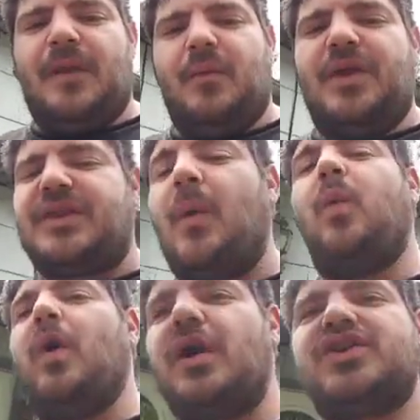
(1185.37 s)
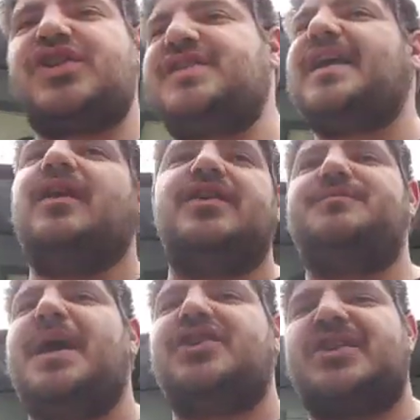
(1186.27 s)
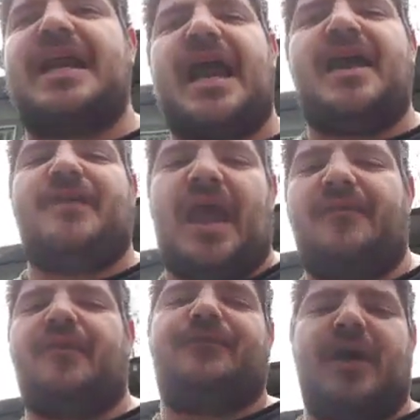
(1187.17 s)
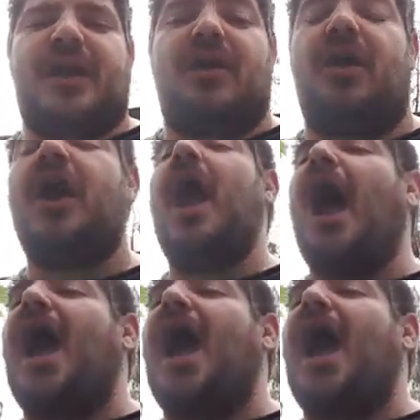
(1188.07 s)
With the worst sales pitch that I have ever fucking heard.